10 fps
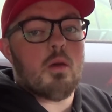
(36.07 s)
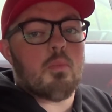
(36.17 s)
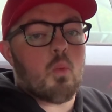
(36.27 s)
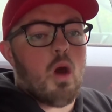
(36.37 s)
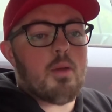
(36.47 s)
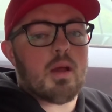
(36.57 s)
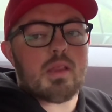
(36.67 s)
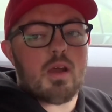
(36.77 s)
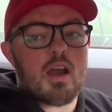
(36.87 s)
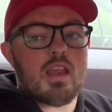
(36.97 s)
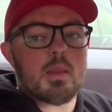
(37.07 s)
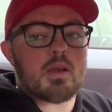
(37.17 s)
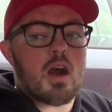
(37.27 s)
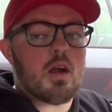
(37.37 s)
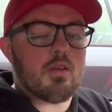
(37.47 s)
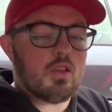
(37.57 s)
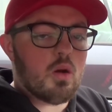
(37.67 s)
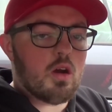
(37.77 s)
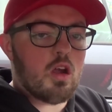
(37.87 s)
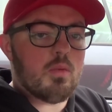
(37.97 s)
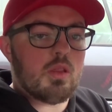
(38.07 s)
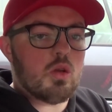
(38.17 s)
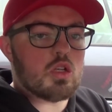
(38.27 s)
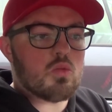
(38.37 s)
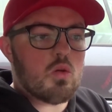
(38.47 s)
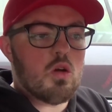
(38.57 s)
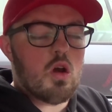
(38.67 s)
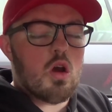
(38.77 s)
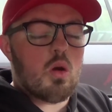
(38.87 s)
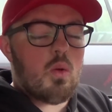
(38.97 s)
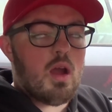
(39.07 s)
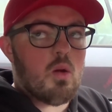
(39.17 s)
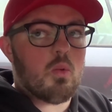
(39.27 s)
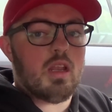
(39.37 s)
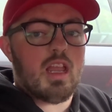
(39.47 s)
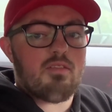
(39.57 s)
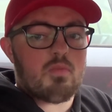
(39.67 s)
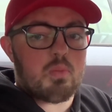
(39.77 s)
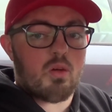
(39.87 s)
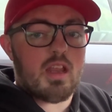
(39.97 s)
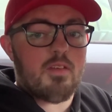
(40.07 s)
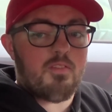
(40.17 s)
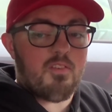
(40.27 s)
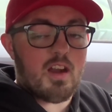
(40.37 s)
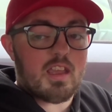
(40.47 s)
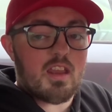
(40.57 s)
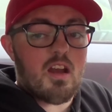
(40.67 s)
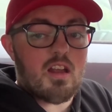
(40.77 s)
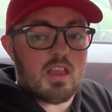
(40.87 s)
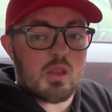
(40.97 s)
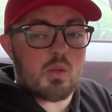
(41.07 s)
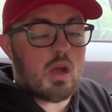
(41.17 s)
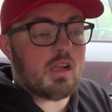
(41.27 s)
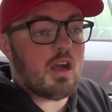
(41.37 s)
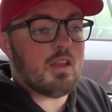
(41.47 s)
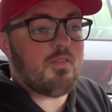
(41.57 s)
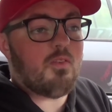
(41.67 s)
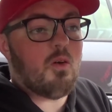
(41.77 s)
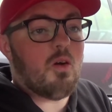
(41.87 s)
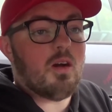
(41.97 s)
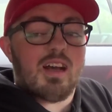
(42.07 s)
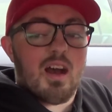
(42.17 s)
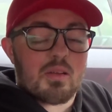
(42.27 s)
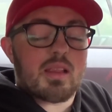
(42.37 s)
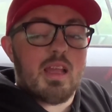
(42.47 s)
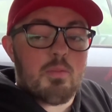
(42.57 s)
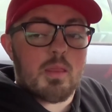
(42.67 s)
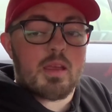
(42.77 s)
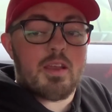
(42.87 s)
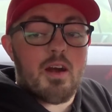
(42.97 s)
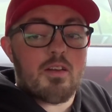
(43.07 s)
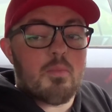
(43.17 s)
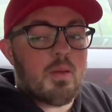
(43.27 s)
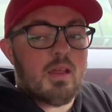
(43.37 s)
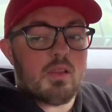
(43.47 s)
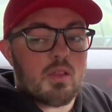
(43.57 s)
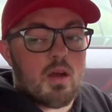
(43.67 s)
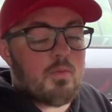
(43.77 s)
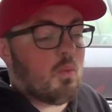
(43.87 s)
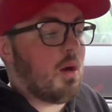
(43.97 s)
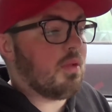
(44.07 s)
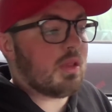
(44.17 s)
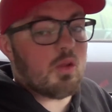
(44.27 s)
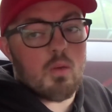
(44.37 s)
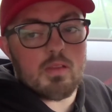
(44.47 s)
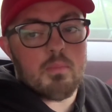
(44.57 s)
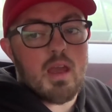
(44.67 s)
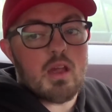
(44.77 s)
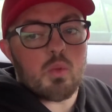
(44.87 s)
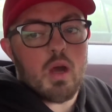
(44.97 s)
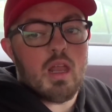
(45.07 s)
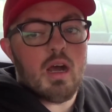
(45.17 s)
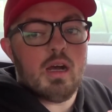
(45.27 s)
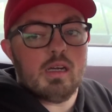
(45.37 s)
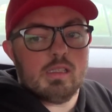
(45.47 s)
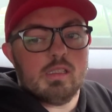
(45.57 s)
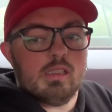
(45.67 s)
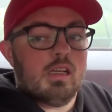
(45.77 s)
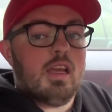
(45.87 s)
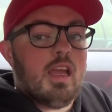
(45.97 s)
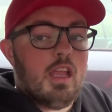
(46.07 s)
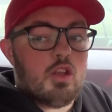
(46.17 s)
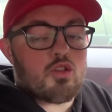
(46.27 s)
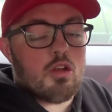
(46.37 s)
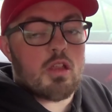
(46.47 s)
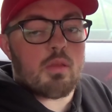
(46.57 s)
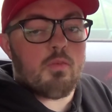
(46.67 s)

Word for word: But why am I starting in the car and not home as usual? Well, we left pretty fucking early, so I kind of thought I'll sleep in the car a bit. So I thought, well, we stopped, I may as well, uh, intro this